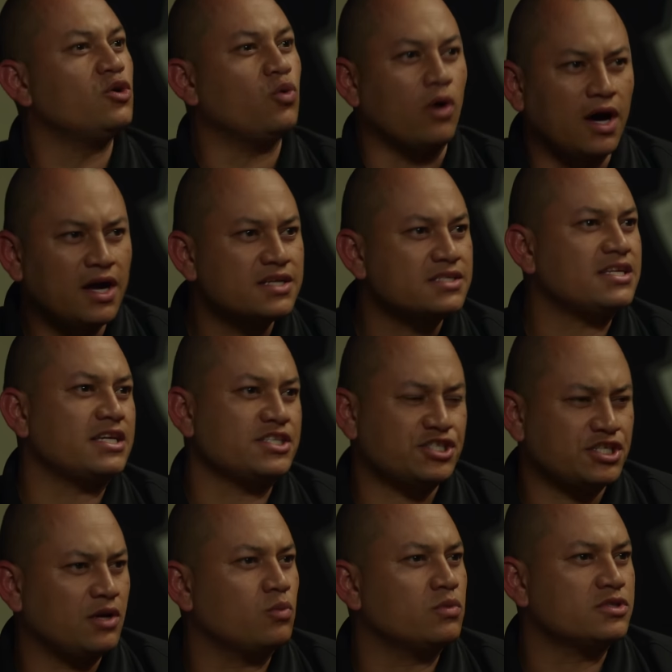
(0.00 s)
To us, that
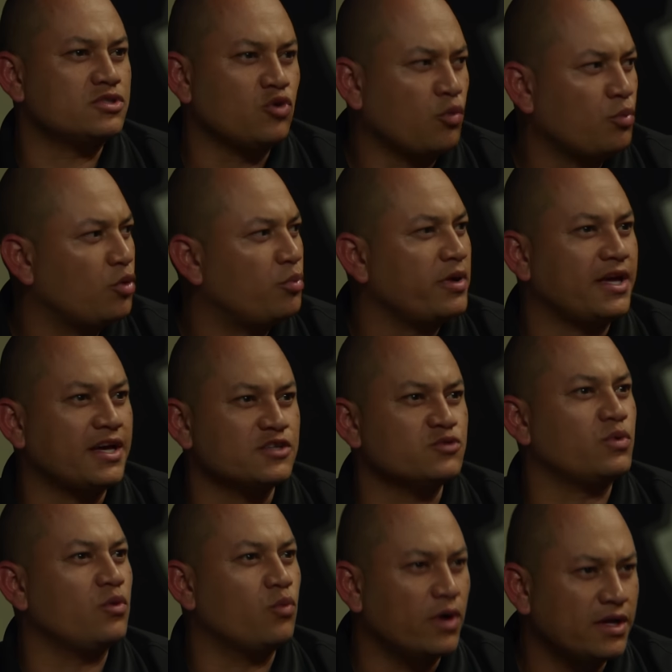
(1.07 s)
shit was normal because
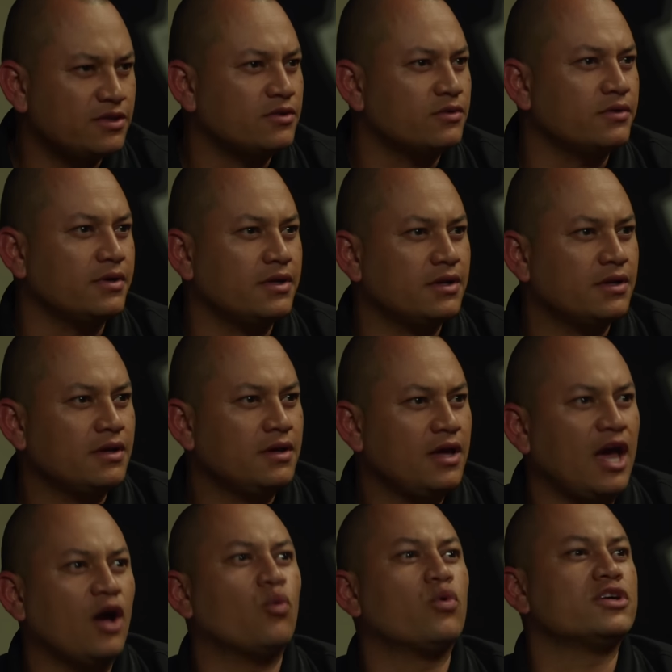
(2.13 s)
we went through it.
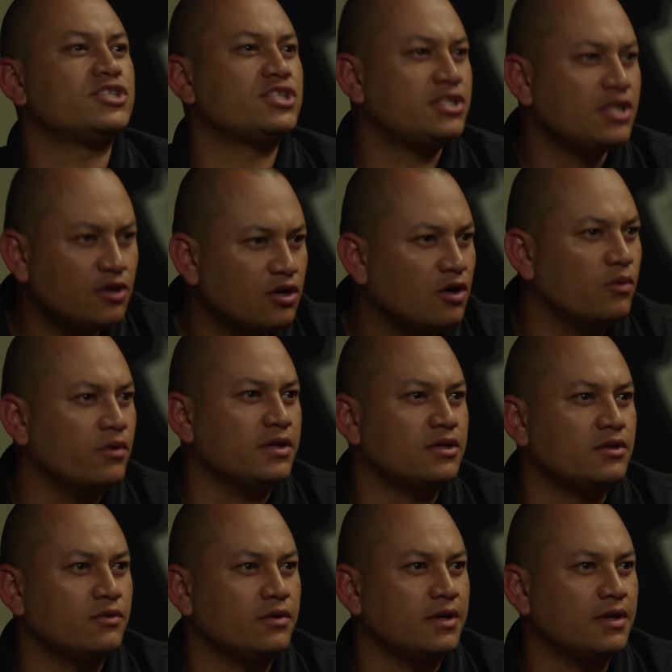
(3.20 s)
And we're still going through